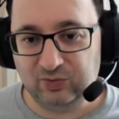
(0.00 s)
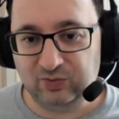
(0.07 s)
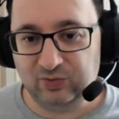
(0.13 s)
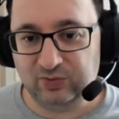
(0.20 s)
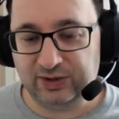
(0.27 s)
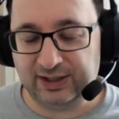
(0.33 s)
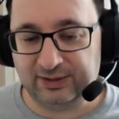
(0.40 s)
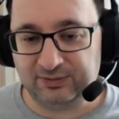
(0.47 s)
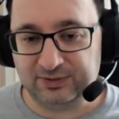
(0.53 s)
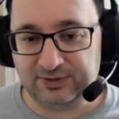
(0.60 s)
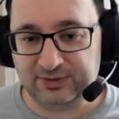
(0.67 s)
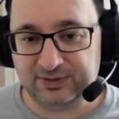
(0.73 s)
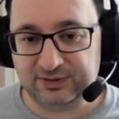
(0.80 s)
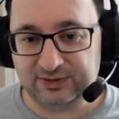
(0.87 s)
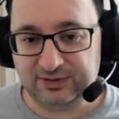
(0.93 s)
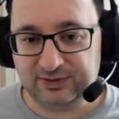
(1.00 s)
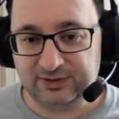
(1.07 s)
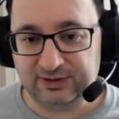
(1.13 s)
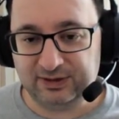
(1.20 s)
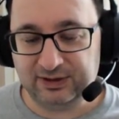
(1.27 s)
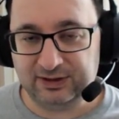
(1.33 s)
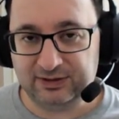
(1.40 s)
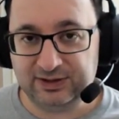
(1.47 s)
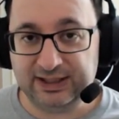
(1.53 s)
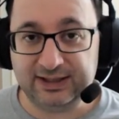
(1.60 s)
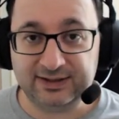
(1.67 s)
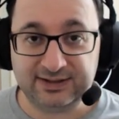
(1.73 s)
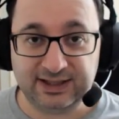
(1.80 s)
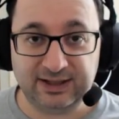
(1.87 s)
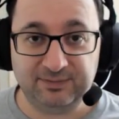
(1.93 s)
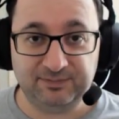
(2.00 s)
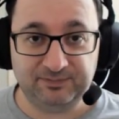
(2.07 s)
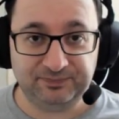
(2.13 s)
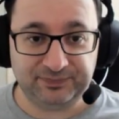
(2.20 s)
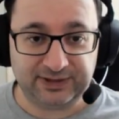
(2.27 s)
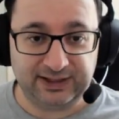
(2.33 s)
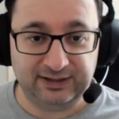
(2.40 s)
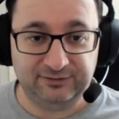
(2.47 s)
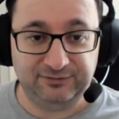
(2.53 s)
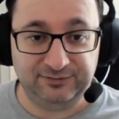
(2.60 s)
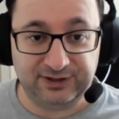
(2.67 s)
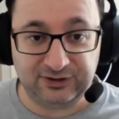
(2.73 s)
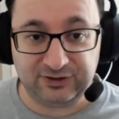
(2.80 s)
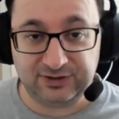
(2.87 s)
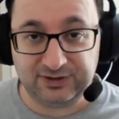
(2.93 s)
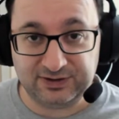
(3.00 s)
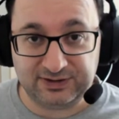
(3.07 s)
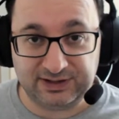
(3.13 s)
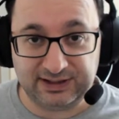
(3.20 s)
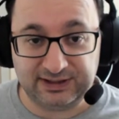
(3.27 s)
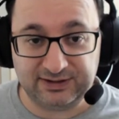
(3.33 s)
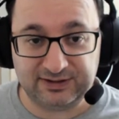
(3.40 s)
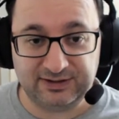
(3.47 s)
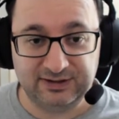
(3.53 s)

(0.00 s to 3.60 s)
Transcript: without to get the same kind of features as these